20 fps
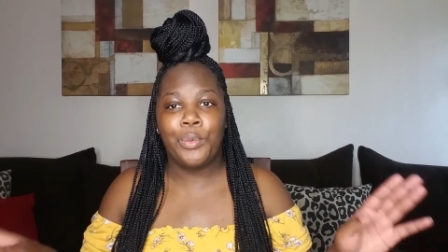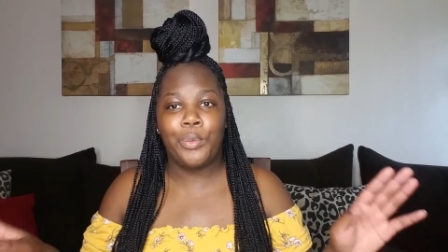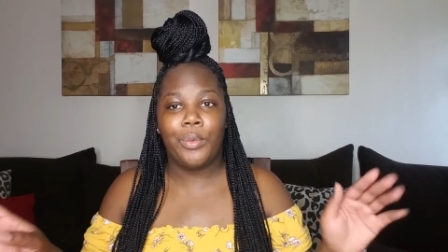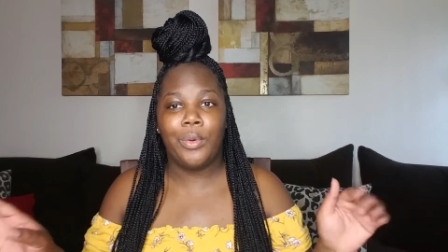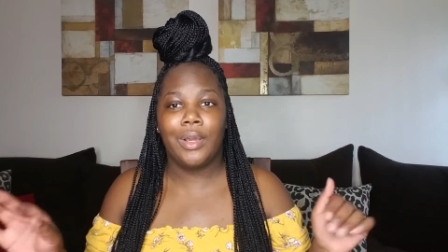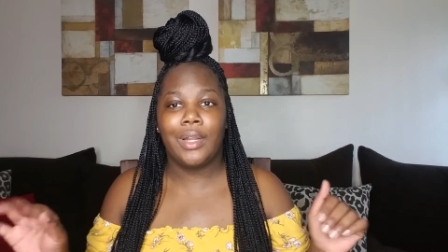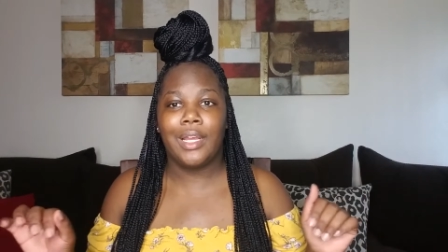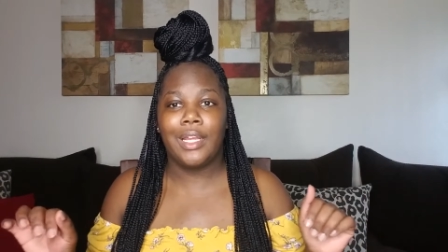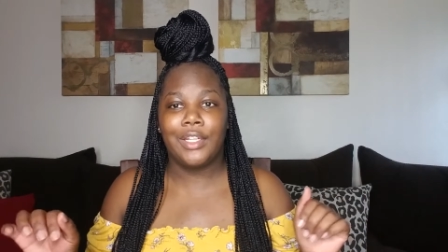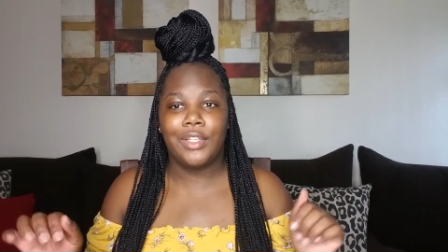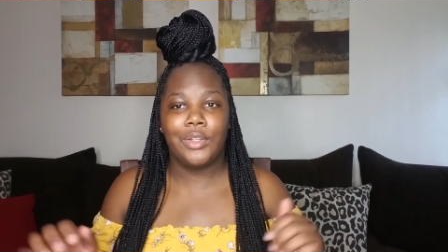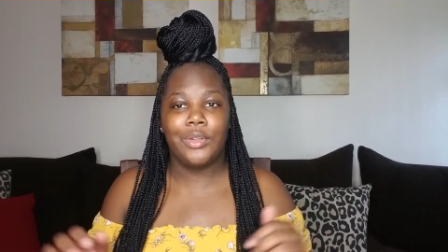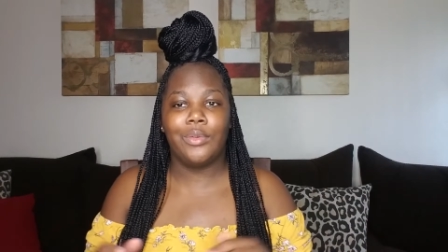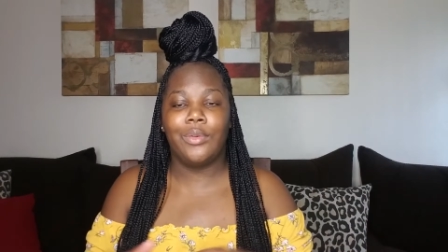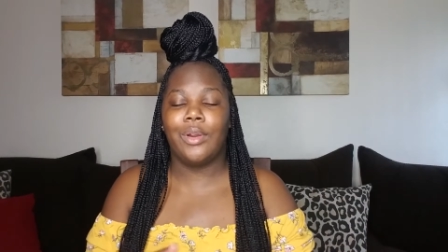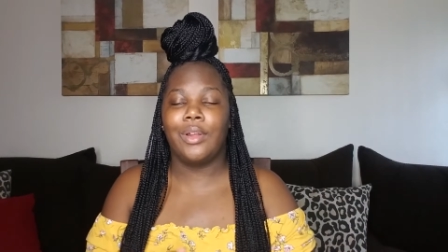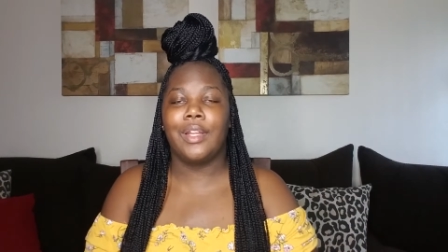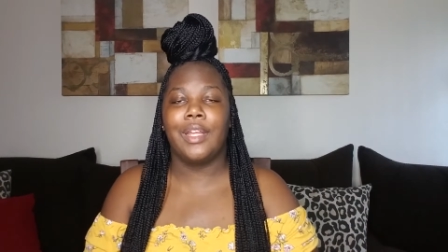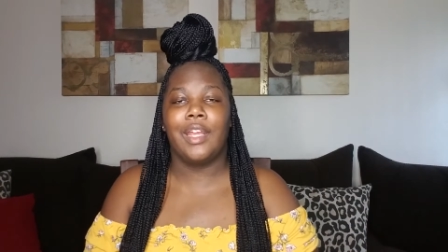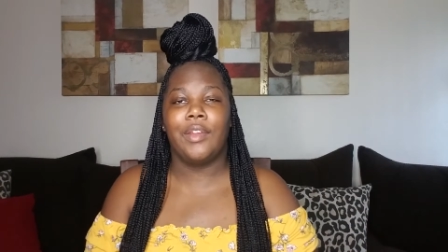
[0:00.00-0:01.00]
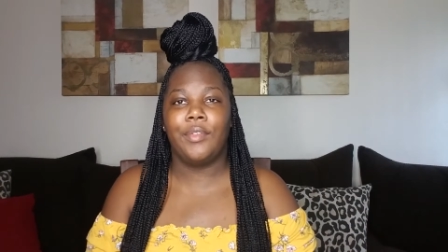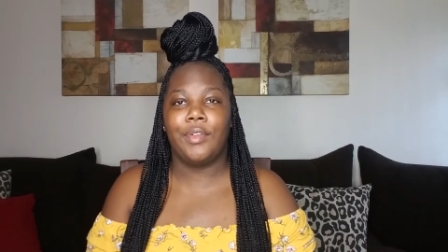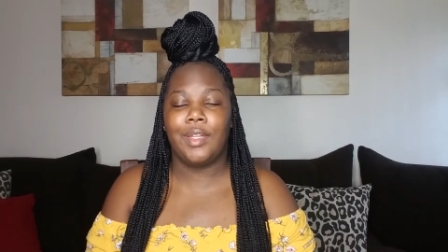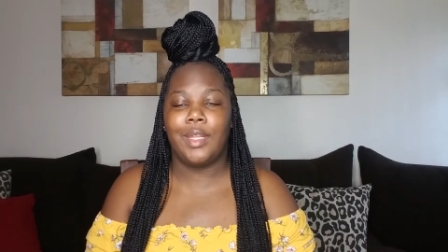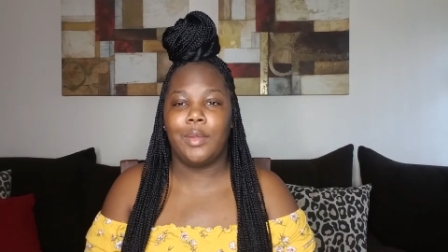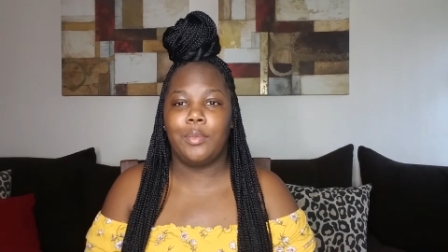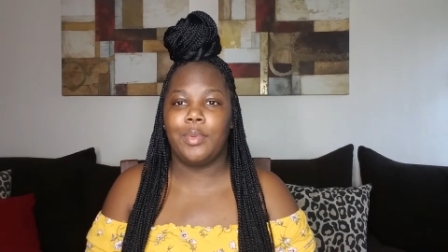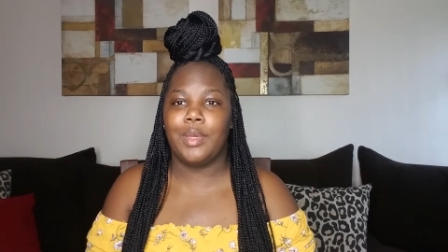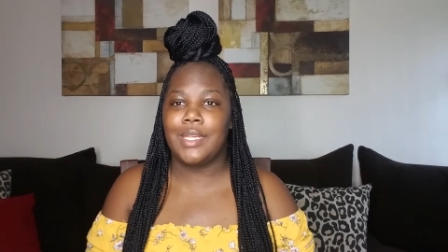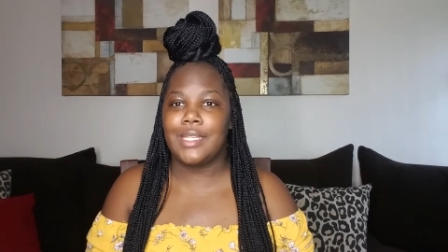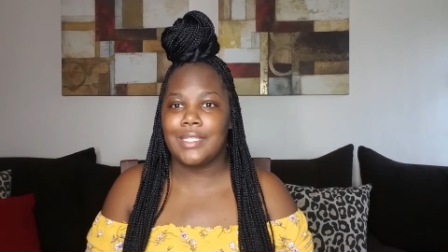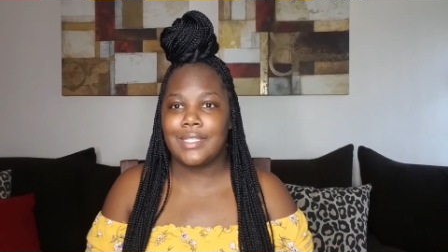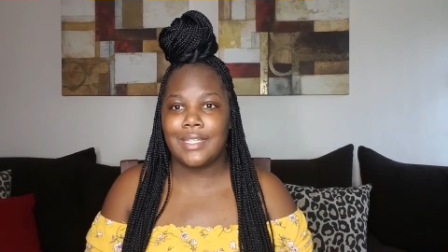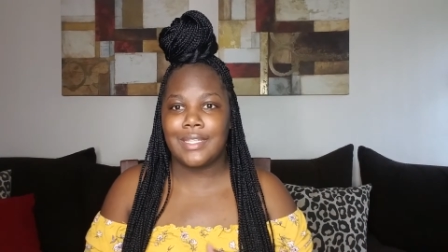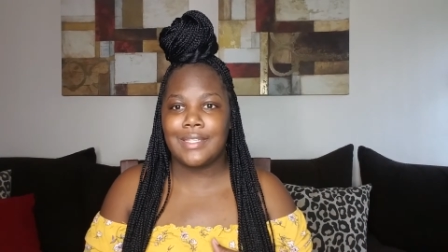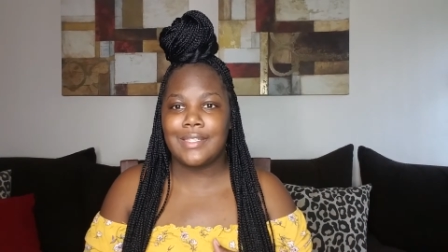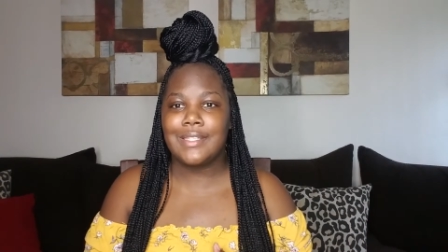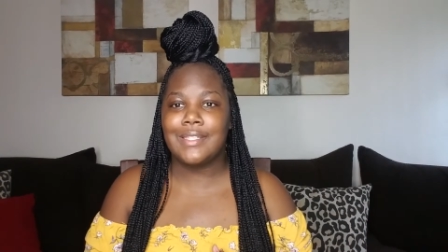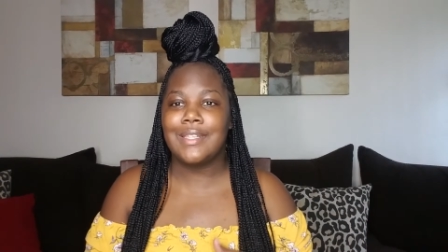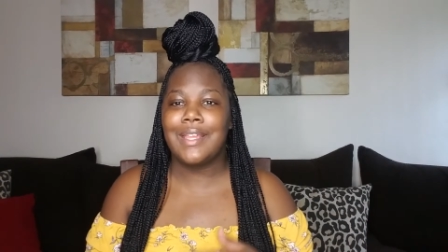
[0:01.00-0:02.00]
what I do on an everyday
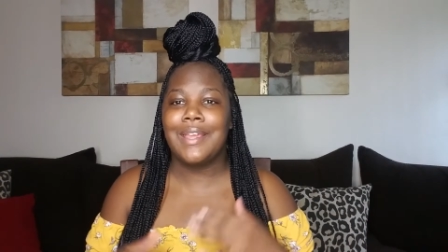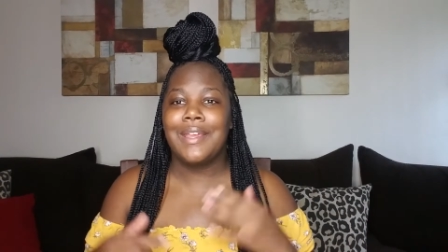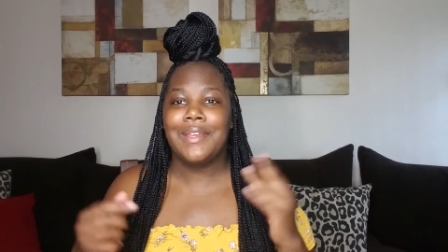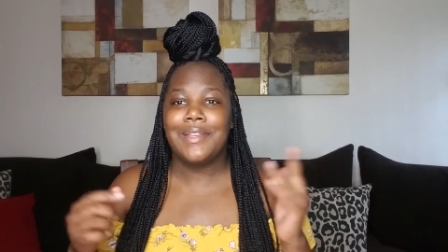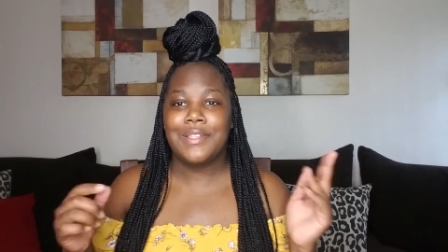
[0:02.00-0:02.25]
basis.